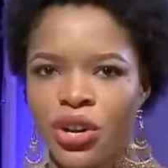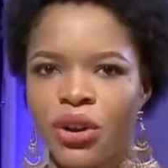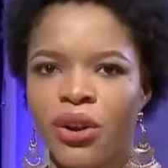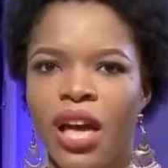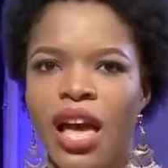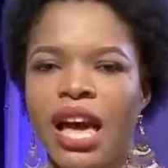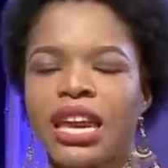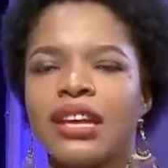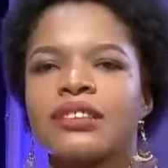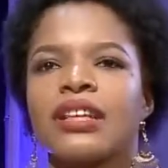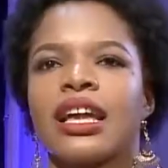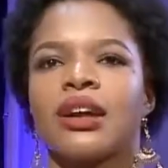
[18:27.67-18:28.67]
And I was like,
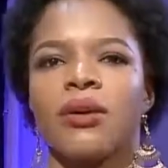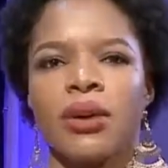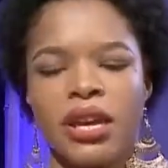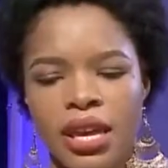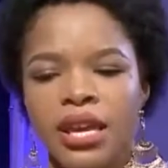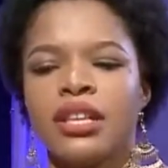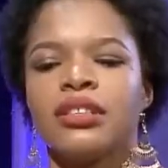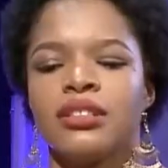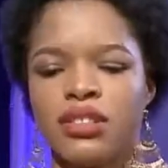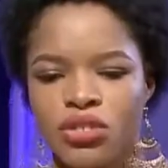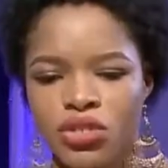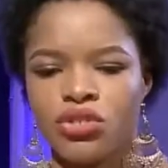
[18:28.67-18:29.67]
okay, this
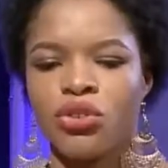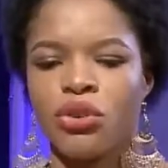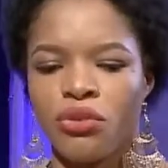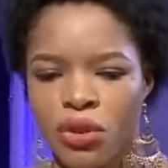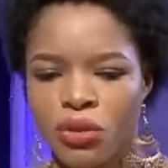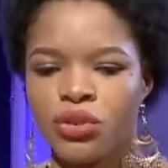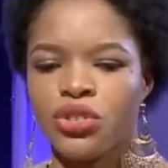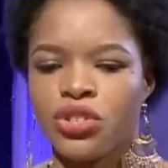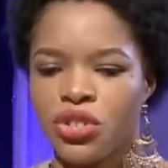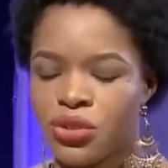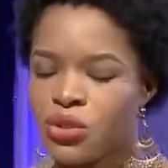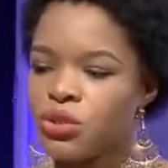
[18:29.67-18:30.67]
just got real. You need to,
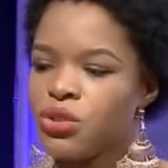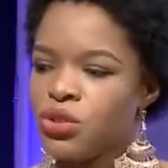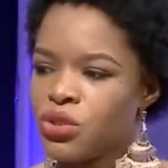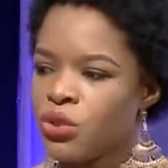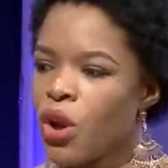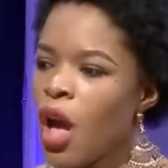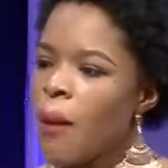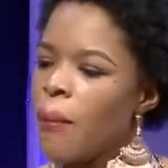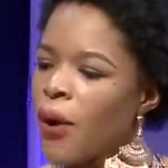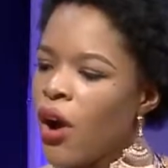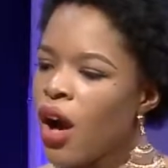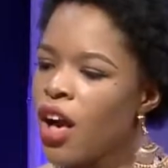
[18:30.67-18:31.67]
you need to. But
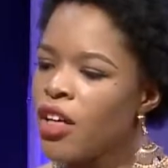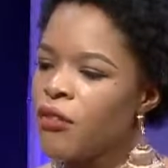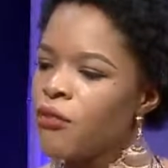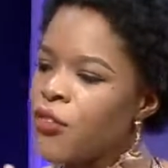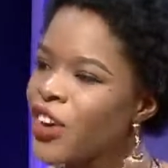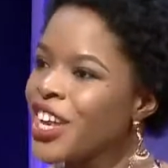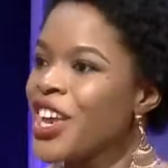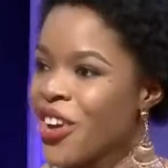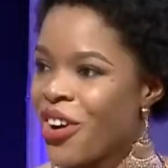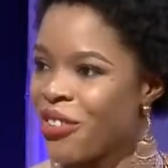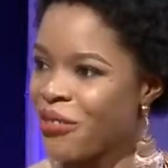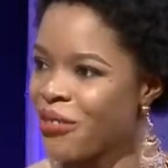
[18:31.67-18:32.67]
funny enough,
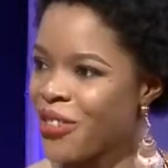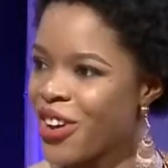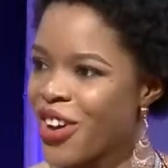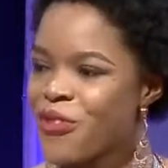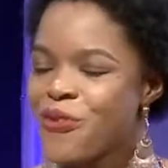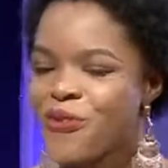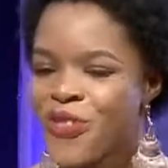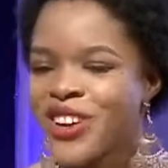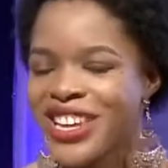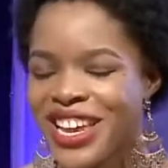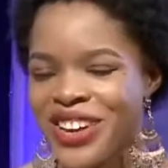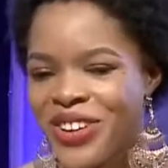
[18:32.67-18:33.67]
funny
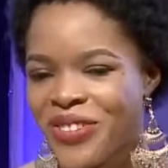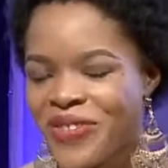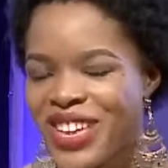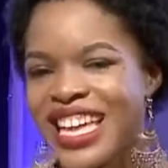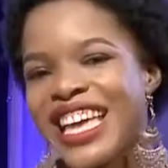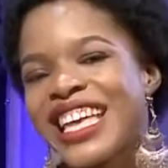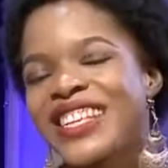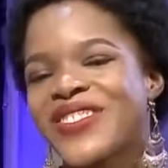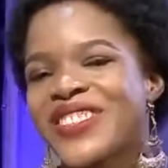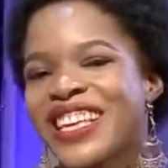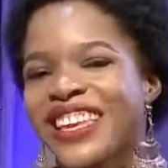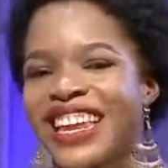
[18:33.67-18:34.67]
enough, it, it, to sound
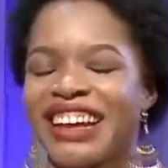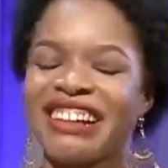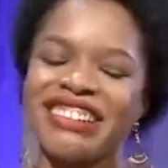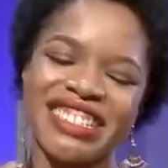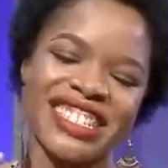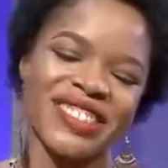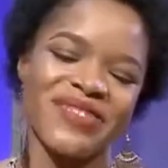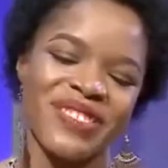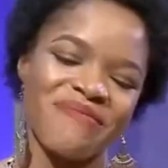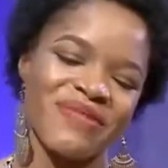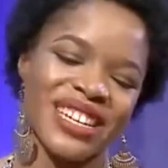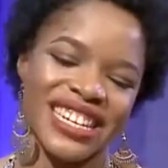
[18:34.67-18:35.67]
like, oh, she's just being
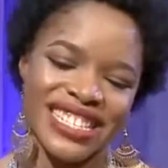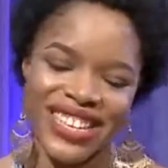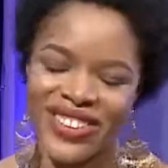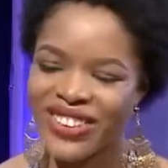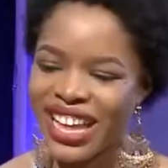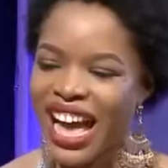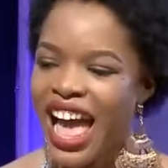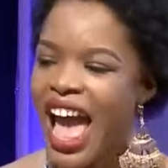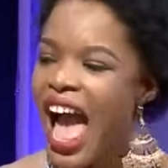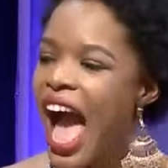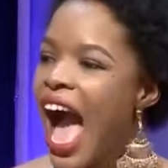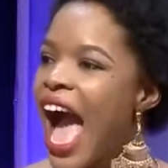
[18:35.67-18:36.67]
modest and all that.
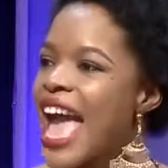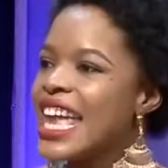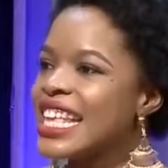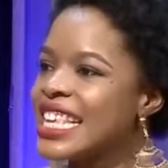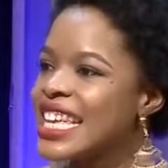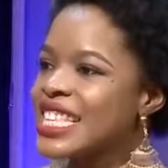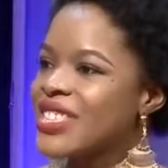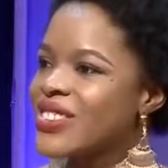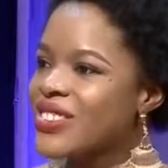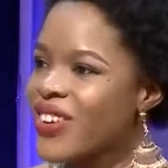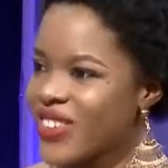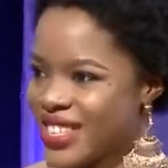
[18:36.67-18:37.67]
I did
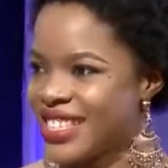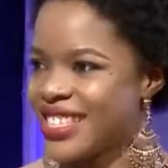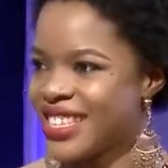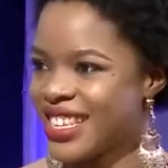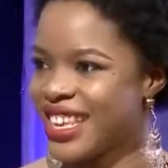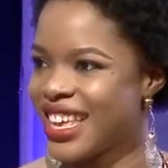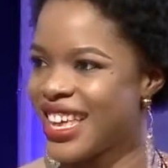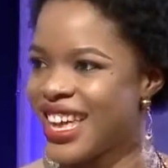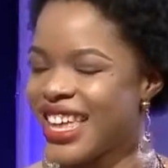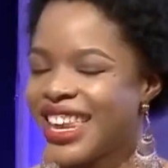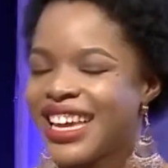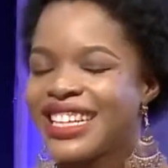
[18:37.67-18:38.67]
not, and I,
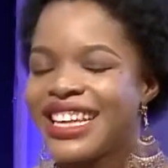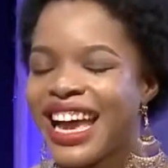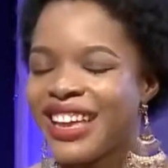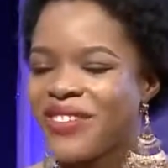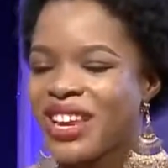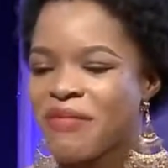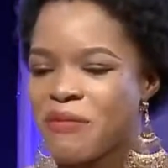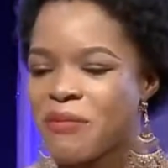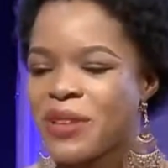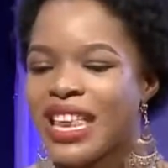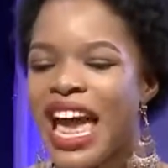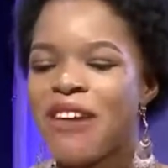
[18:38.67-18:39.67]
I when I repeat, I
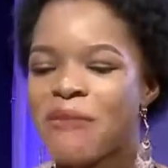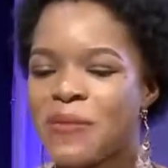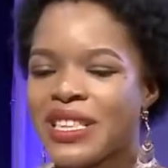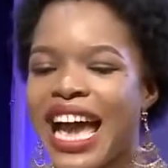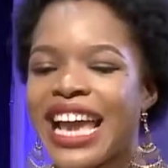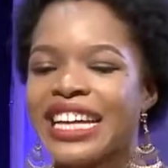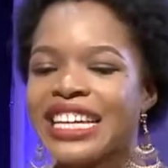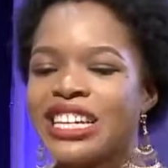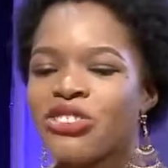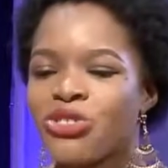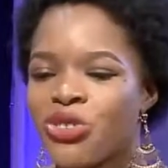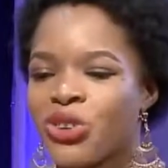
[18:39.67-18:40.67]
repeat, I did
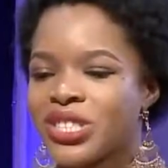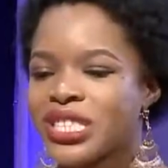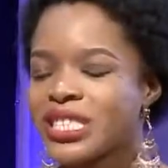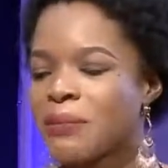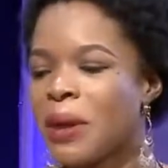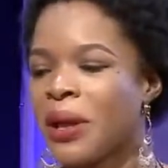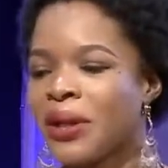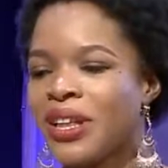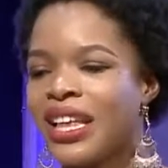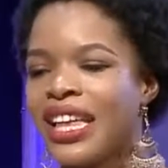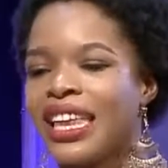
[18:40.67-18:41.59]
not smell like.